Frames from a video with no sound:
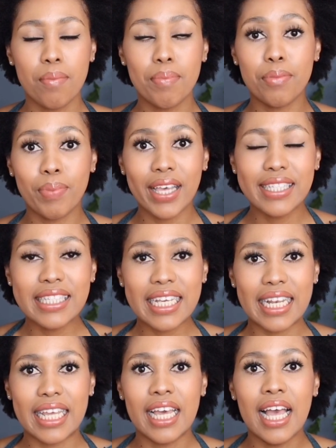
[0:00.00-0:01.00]
But
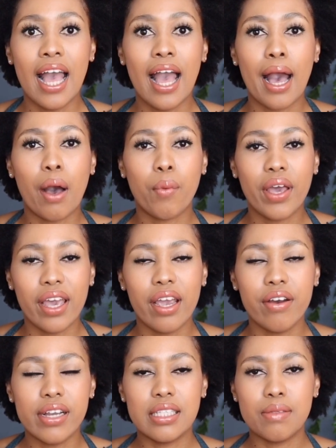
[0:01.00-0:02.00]
basically our
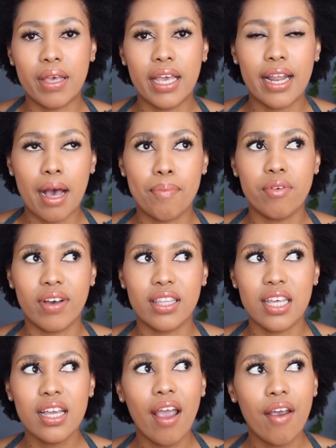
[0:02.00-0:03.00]
hair is made up of, I
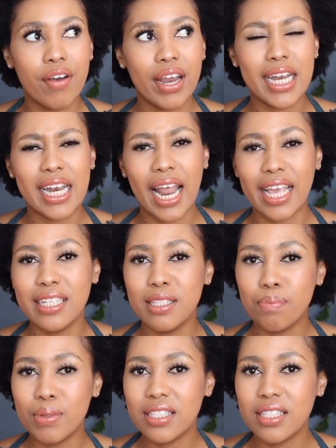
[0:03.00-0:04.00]
think I read
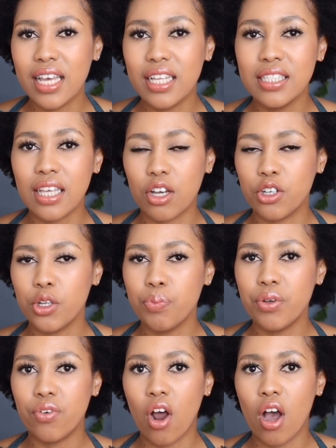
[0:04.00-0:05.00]
90%, I could
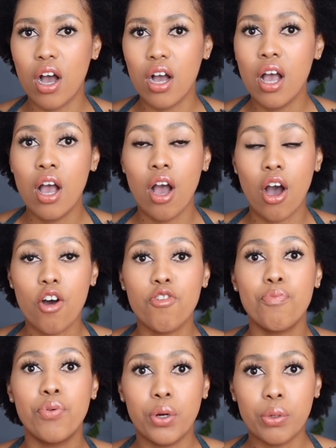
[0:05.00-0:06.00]
be wrong,
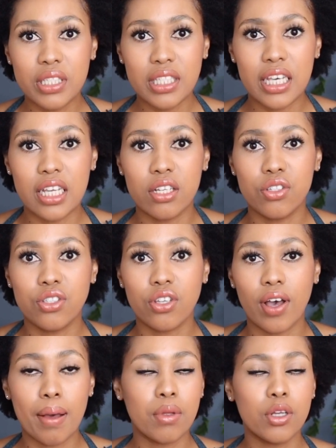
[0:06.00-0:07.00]
of protein.
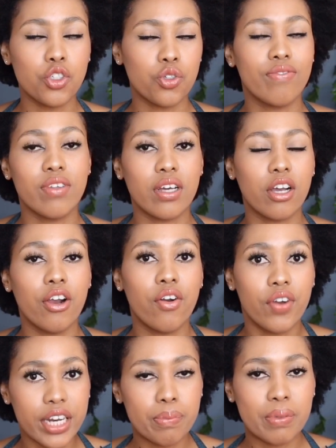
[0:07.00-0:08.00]
So I'm not sure of the
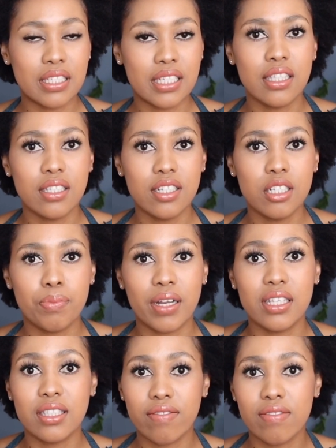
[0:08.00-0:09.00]
correct percentage, but
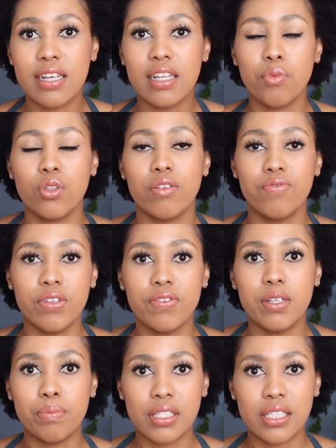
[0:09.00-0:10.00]
it's definitely more than
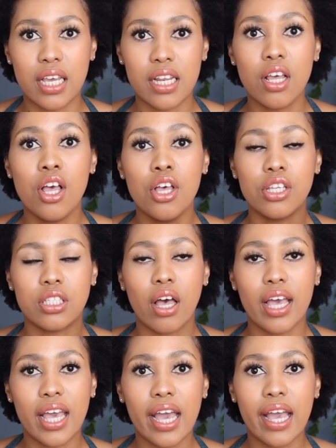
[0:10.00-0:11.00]
50%. So
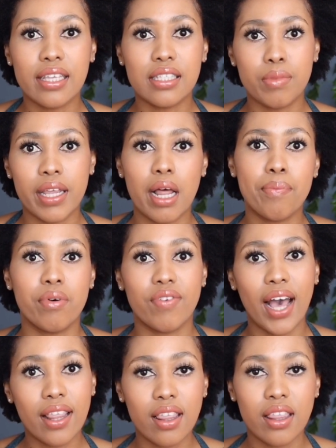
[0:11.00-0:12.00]
our hair is made up of
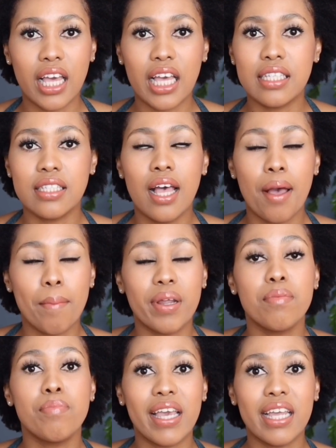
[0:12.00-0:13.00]
other things,
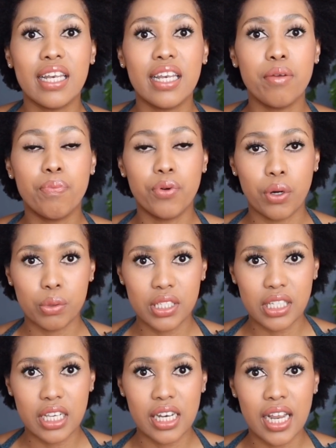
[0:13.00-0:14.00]
but mainly
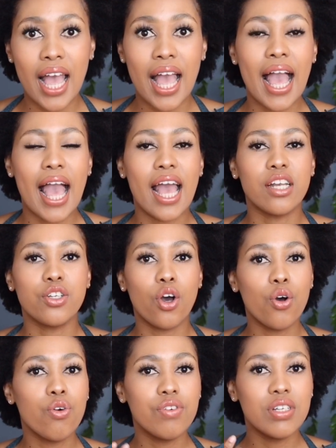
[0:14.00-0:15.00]
protein. And
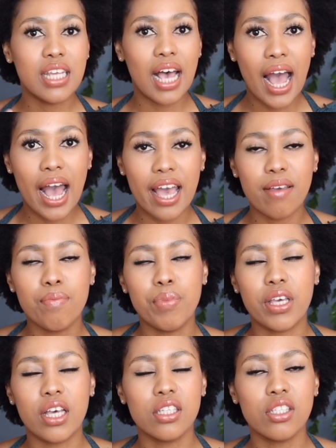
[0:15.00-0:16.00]
over time,
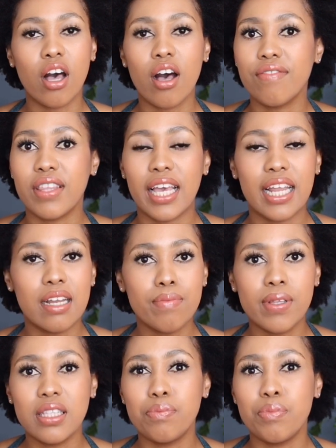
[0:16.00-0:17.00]
because of the
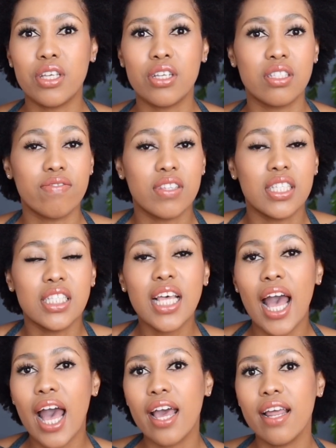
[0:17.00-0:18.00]
elements, because of the
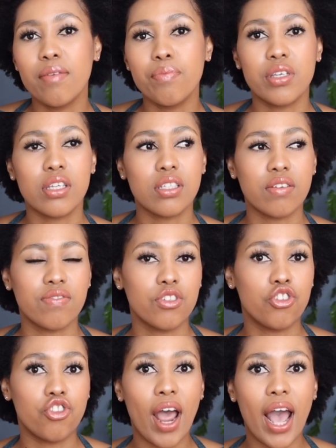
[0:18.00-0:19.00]
sun, because of the
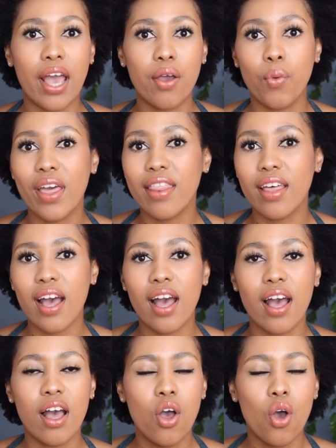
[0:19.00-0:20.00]
dry
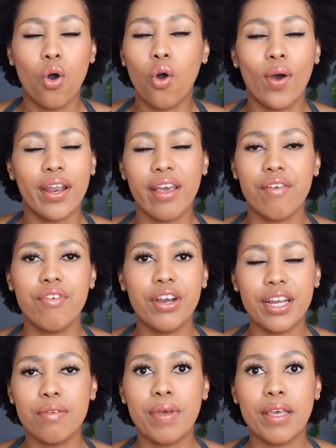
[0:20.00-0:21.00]
weather, or whatever
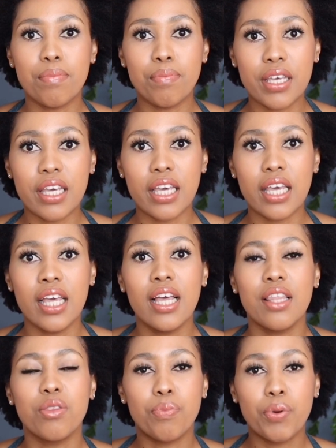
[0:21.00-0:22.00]
it may be,
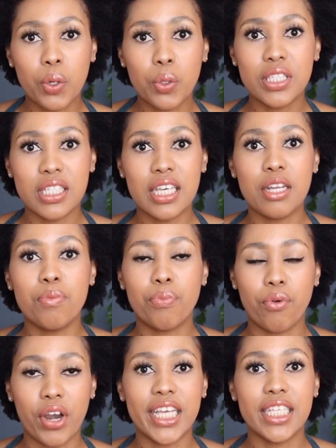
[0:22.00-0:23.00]
the protein
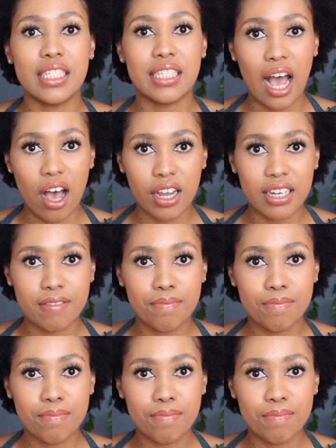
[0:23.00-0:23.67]
breaks down.